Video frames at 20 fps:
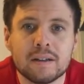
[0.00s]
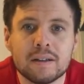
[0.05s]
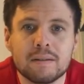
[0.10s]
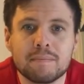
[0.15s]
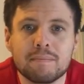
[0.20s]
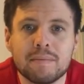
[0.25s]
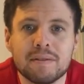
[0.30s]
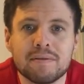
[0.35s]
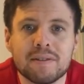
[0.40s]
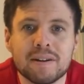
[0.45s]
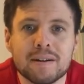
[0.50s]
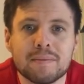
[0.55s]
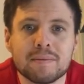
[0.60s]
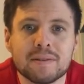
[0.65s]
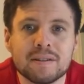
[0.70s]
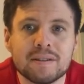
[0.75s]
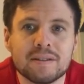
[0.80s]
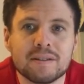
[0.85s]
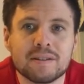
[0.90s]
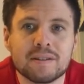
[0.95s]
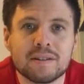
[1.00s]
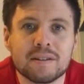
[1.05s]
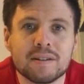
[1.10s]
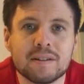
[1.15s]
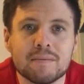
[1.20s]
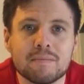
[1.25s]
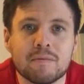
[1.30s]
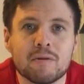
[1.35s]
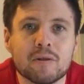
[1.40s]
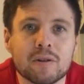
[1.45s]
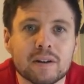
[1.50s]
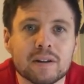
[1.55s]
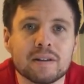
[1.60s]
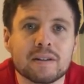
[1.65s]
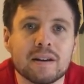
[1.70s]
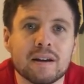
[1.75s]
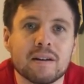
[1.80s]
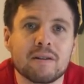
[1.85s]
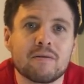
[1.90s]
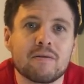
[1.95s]
My family is in
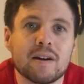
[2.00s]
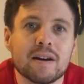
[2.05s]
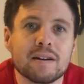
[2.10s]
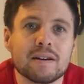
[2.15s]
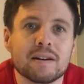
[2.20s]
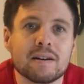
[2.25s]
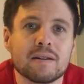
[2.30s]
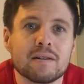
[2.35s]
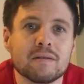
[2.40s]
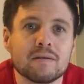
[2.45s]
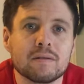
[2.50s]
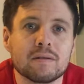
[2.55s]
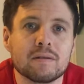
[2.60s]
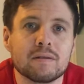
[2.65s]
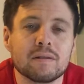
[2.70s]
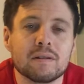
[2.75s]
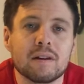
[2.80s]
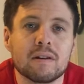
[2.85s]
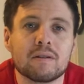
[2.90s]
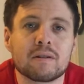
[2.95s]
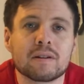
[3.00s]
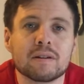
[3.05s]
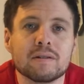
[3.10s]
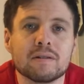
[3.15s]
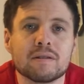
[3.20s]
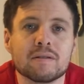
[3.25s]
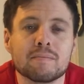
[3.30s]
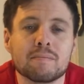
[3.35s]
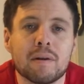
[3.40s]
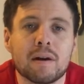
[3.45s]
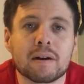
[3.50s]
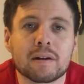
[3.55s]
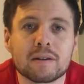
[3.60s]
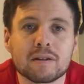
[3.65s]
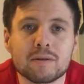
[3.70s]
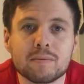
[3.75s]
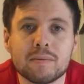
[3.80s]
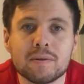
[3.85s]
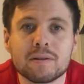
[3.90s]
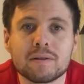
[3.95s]
Morgantown right now, and Elkins and
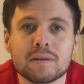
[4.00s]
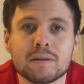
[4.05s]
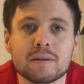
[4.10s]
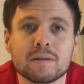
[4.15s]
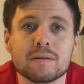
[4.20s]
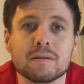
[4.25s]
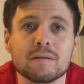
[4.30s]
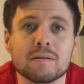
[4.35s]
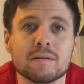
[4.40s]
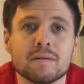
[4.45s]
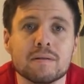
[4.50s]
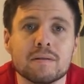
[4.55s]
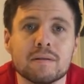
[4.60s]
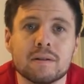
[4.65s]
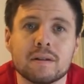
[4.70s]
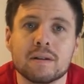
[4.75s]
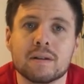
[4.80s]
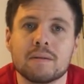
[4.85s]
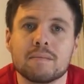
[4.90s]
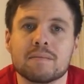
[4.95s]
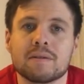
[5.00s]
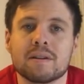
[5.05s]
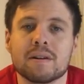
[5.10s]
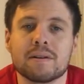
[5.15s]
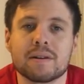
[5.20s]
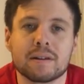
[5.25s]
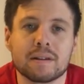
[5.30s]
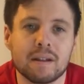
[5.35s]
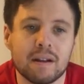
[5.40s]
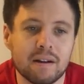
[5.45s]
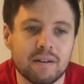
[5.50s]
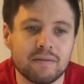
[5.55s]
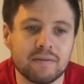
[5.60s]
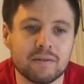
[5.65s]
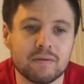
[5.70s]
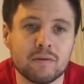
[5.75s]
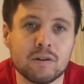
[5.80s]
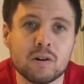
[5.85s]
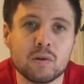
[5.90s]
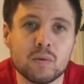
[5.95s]
Parkersburg, and sending love and
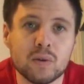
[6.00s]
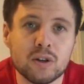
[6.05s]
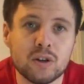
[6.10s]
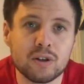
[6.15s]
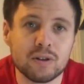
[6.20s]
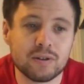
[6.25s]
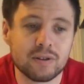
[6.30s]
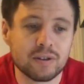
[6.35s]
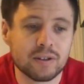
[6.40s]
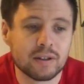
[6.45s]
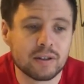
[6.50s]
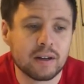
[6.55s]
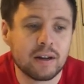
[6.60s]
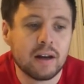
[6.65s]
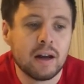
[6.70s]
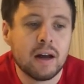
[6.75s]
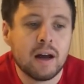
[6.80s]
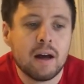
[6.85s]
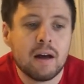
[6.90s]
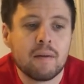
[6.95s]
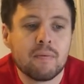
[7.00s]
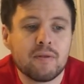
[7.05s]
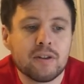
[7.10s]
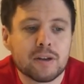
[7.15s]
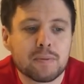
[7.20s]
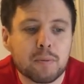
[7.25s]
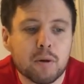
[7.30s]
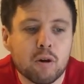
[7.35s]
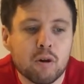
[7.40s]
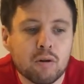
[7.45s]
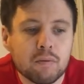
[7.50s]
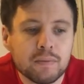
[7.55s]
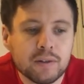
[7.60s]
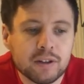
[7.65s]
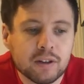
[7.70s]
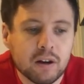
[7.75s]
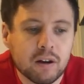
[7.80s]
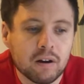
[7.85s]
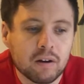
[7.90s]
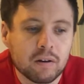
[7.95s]
well wishes. This poem is
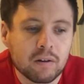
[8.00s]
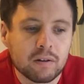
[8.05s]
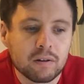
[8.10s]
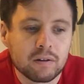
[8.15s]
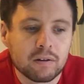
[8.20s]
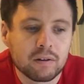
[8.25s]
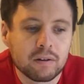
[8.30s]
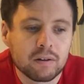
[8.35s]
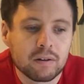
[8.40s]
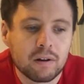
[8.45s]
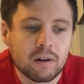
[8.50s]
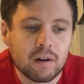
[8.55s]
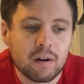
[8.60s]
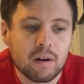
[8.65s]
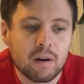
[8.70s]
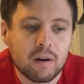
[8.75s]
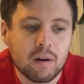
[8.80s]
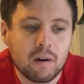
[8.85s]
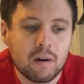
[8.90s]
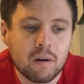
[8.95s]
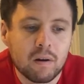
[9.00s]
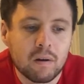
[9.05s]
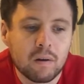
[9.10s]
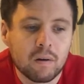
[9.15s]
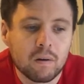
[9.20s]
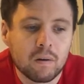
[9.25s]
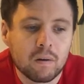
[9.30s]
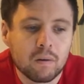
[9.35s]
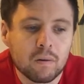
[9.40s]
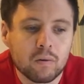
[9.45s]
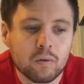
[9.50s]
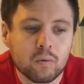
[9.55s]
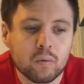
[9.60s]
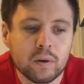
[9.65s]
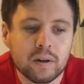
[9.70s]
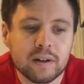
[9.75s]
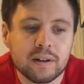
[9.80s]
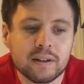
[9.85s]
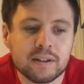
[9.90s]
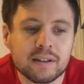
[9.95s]
called All the
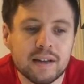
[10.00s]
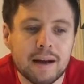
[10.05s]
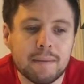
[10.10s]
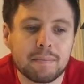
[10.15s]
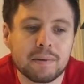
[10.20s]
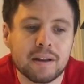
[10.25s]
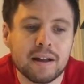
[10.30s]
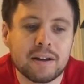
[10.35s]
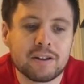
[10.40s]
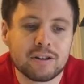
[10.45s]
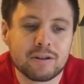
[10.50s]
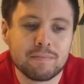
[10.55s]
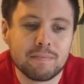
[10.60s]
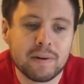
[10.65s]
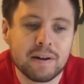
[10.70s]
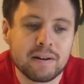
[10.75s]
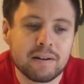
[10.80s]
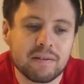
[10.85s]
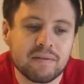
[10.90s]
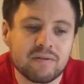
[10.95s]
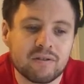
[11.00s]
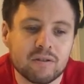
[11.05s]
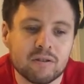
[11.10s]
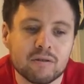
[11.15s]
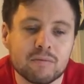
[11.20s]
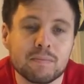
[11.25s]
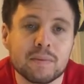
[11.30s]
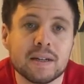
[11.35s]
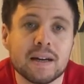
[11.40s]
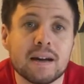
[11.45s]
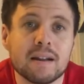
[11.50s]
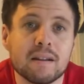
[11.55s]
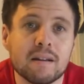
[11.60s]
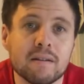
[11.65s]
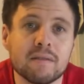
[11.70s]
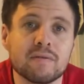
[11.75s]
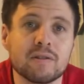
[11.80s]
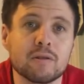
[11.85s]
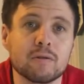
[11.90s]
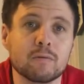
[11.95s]
Ways Appalachian Men Have Told Me I
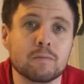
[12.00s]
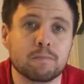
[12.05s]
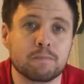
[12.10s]
Love You.